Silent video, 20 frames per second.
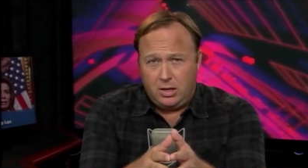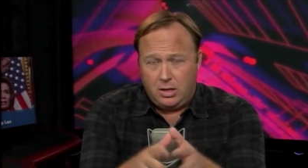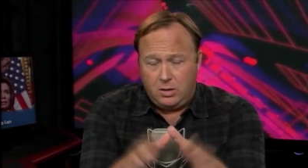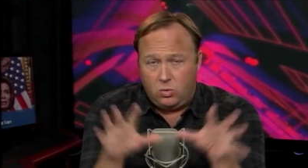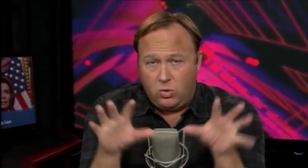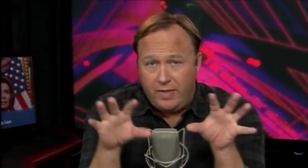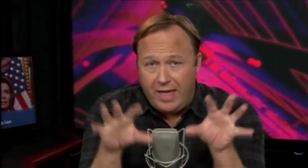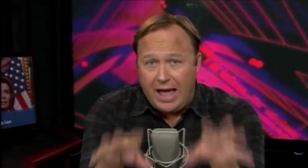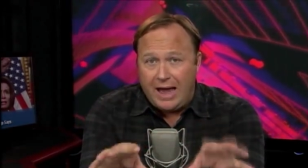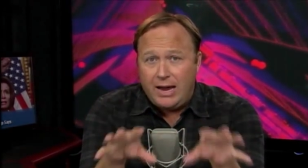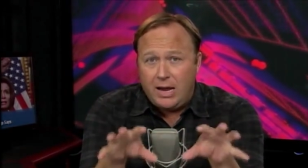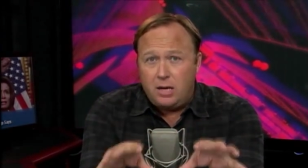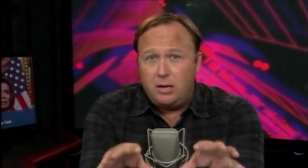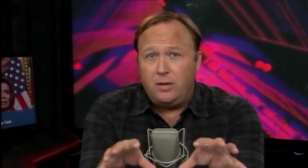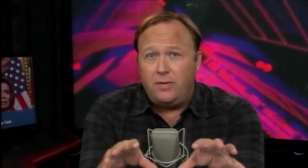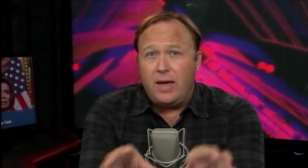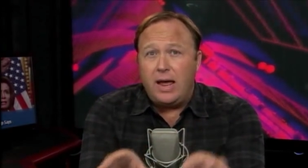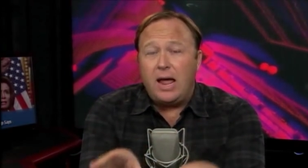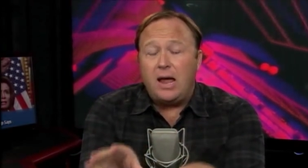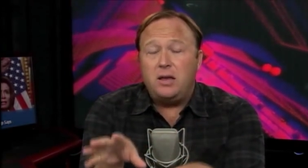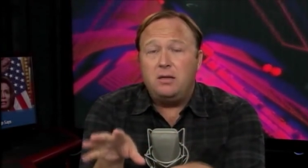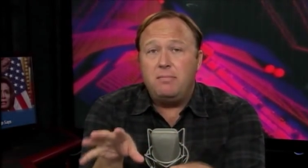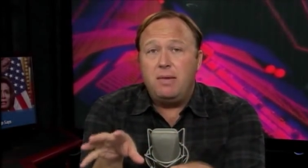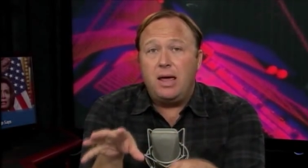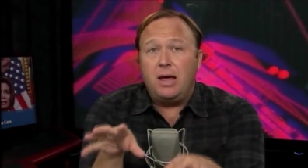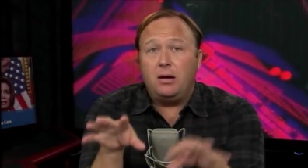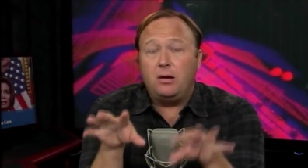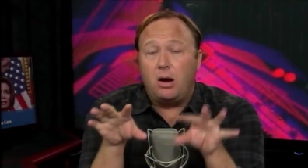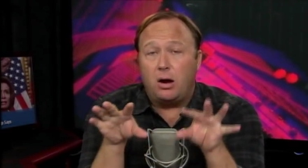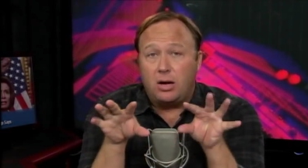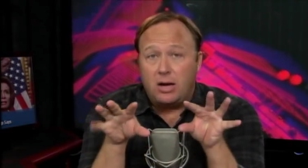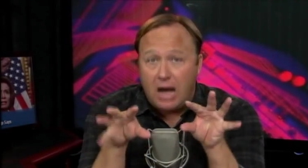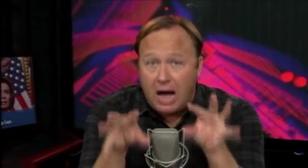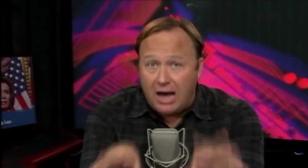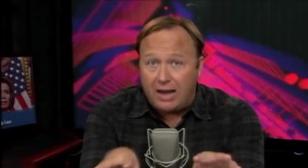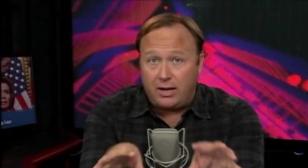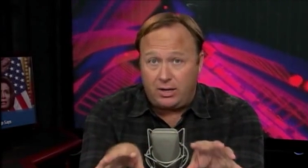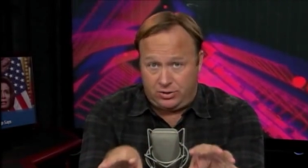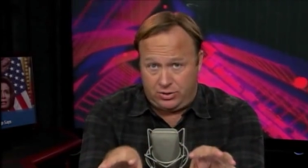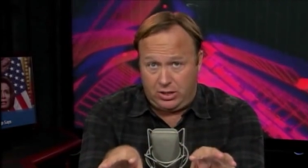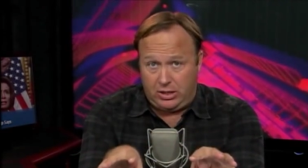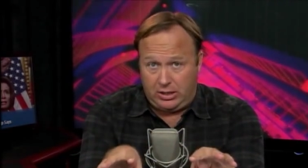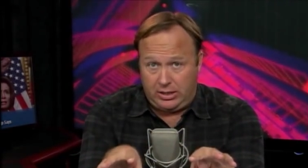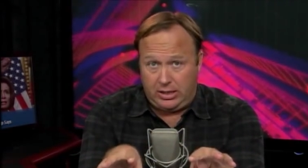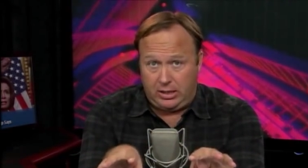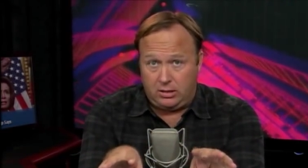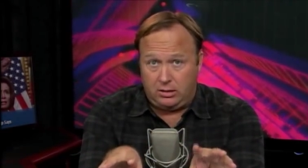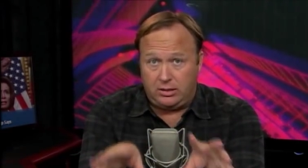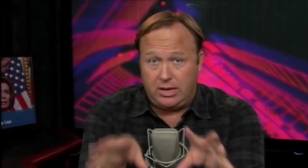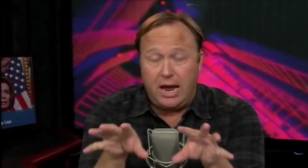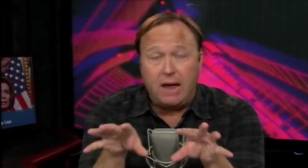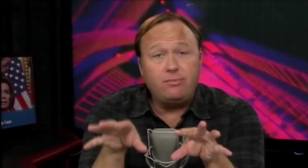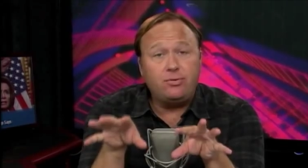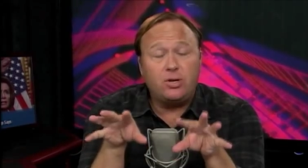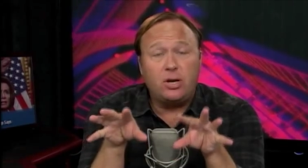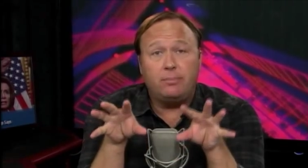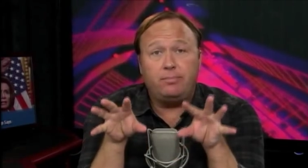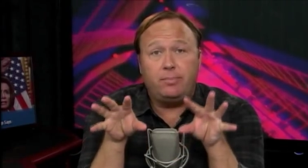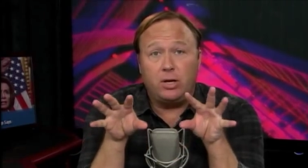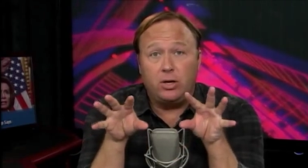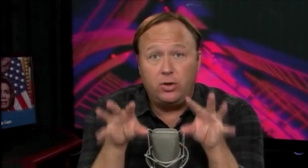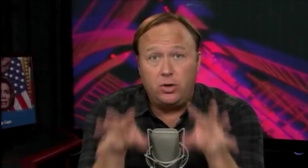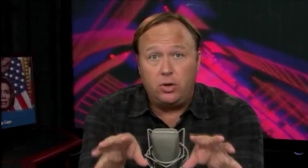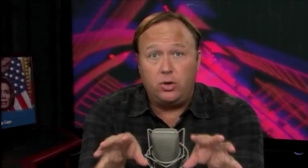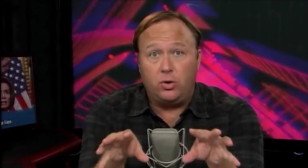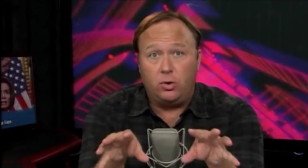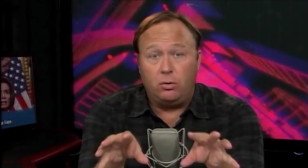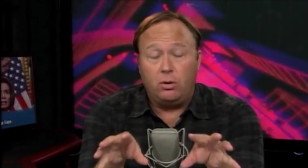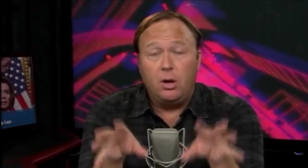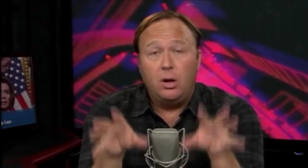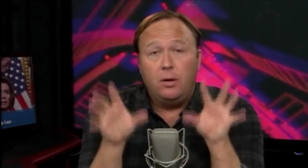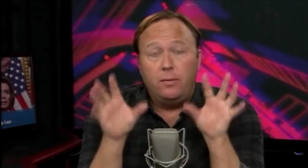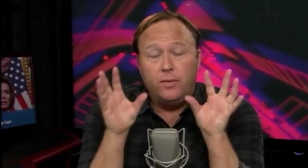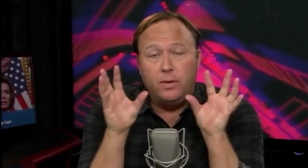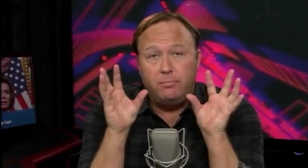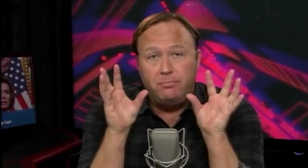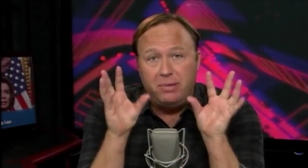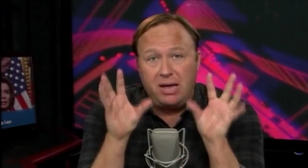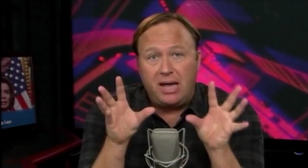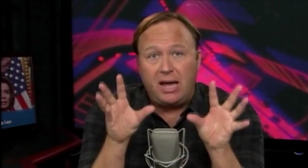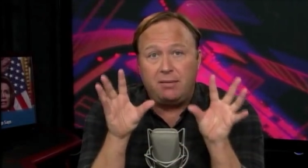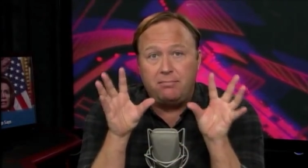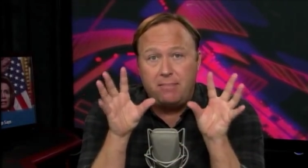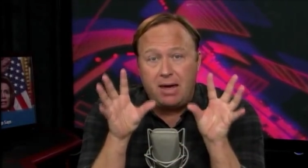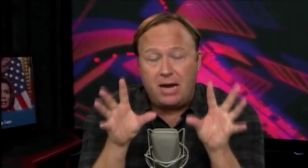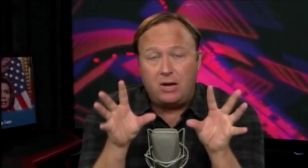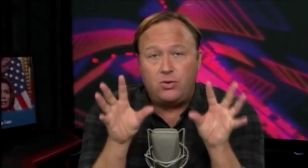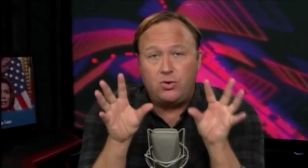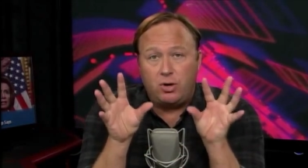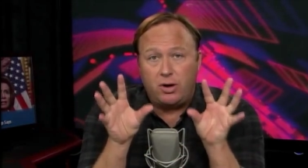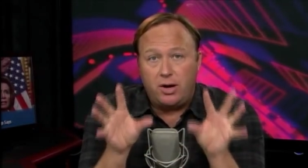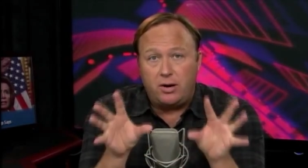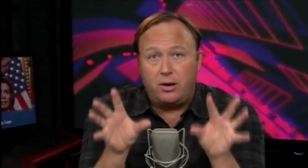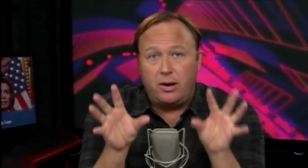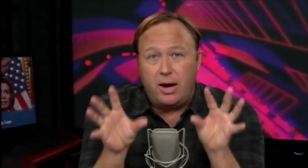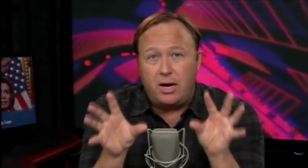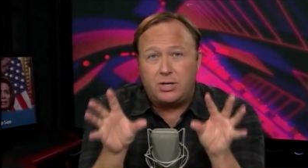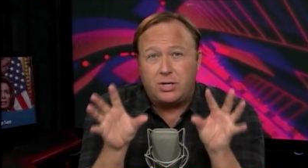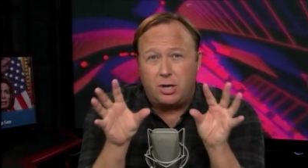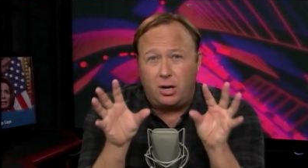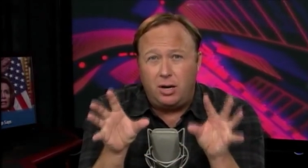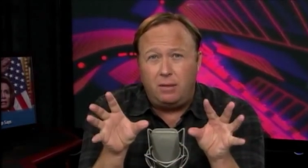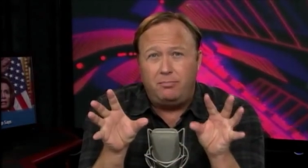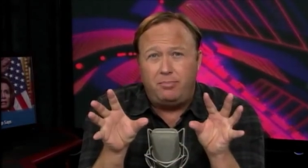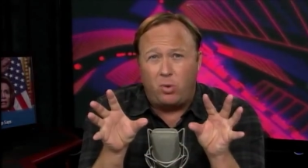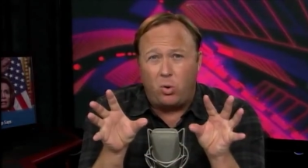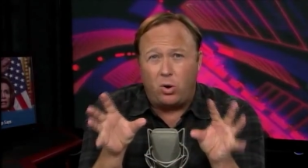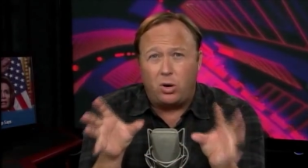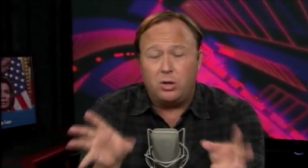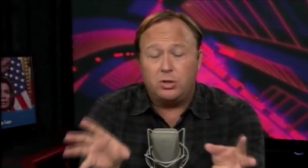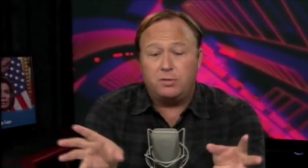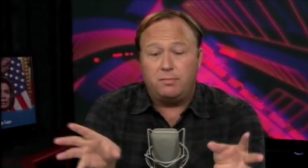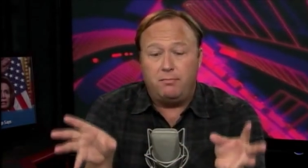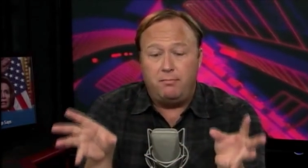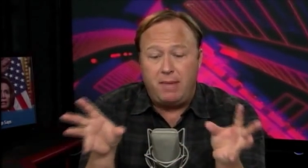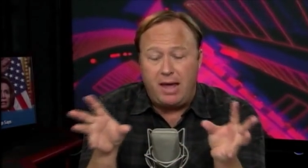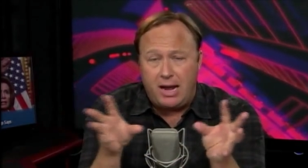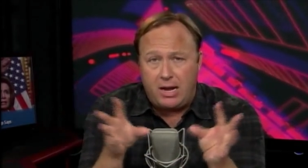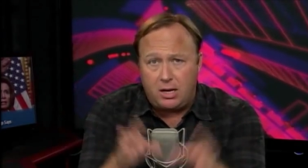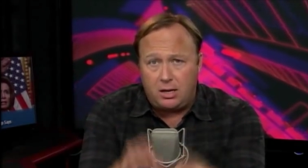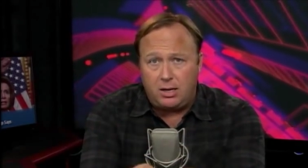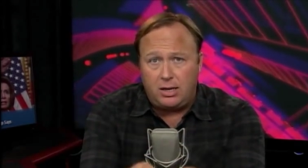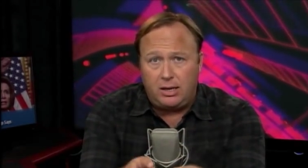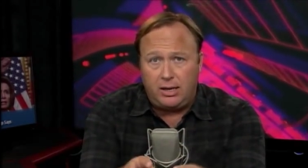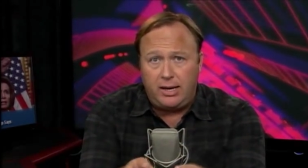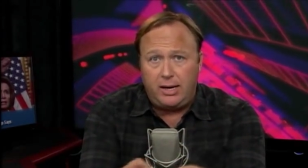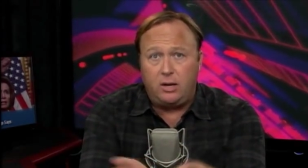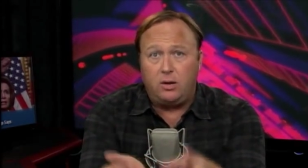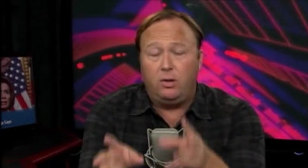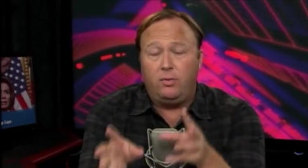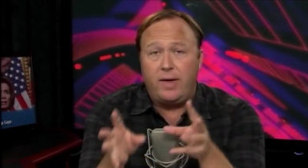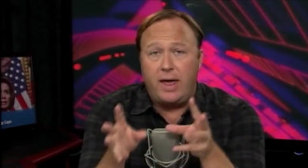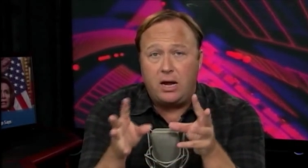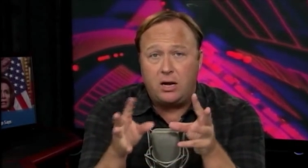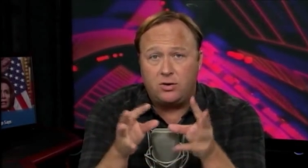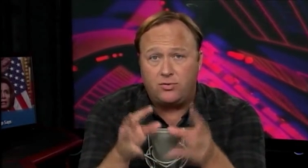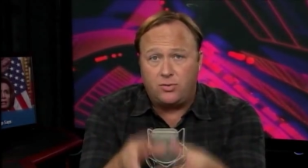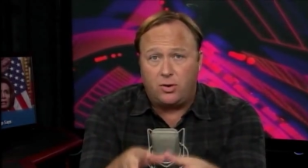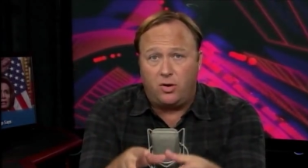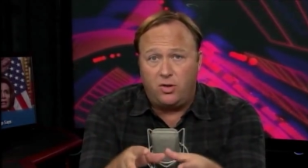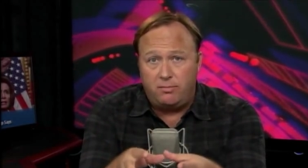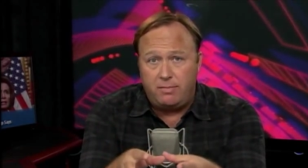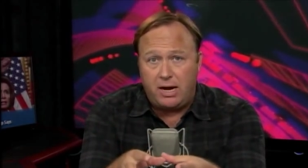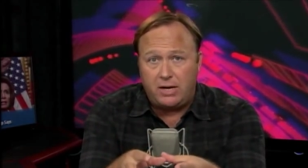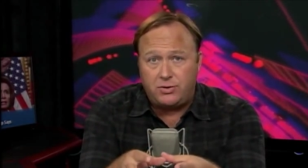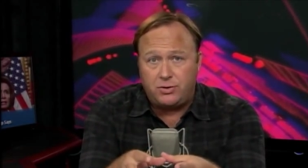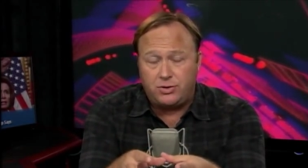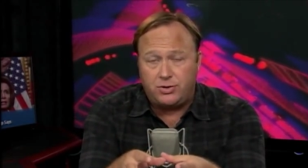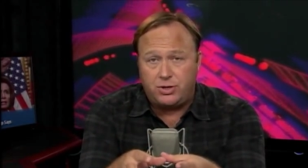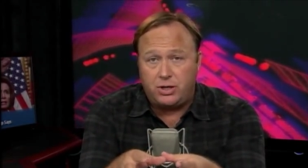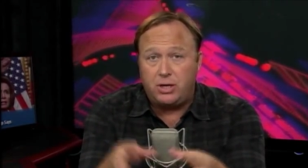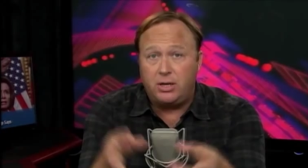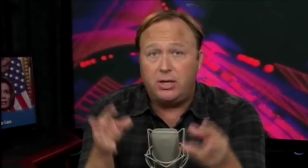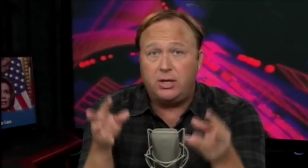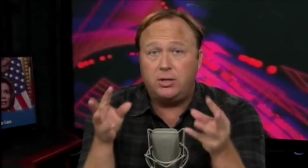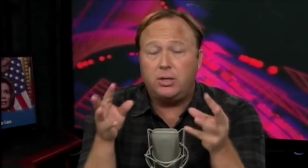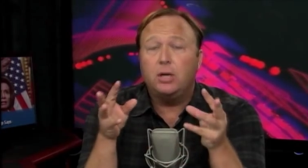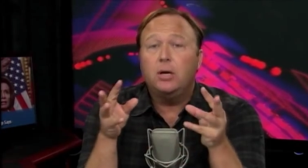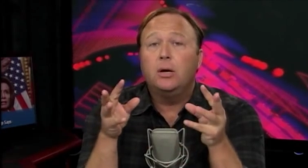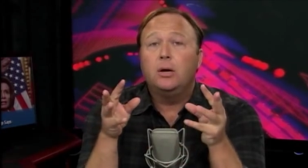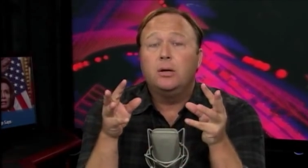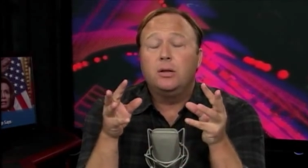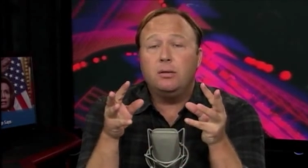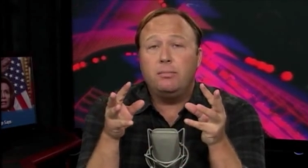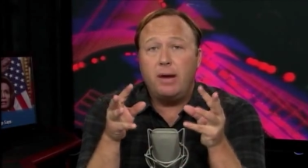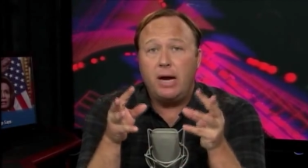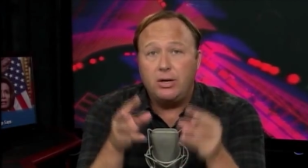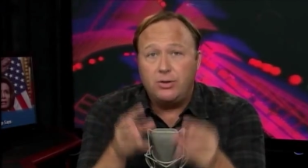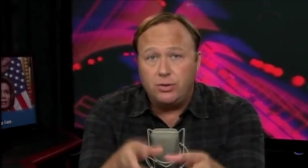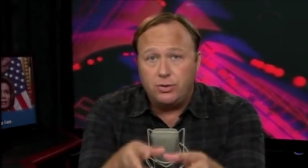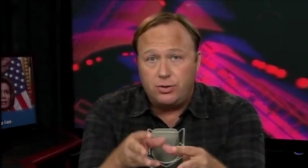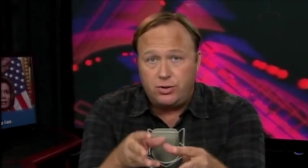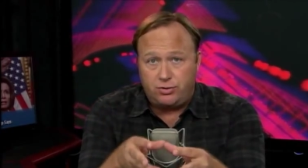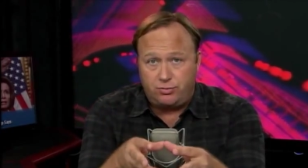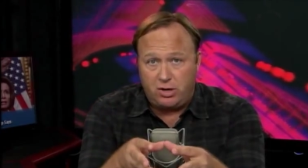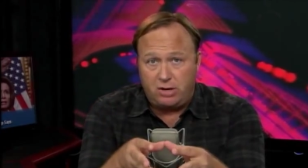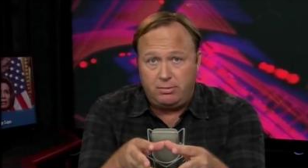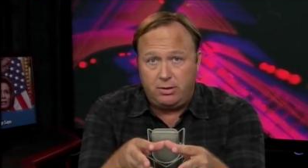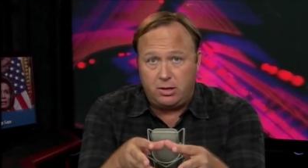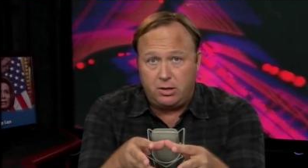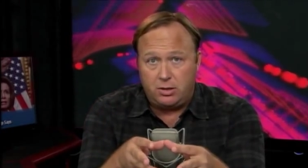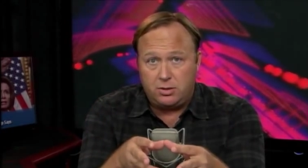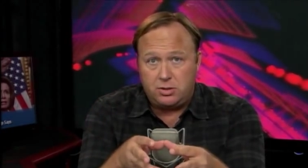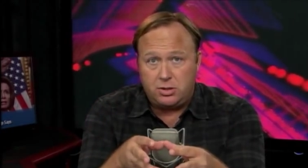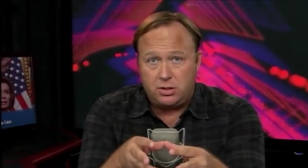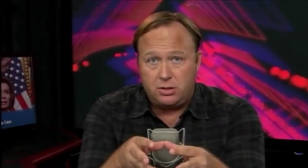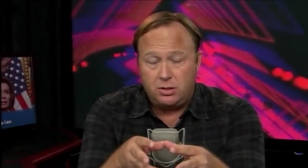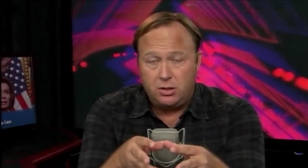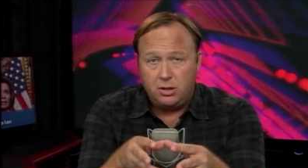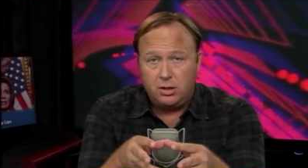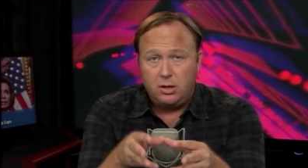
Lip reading: when that ended, they had to make narcotics illegal to have something new. The big major international importers make it illegal. They control the major cities, the major distributors.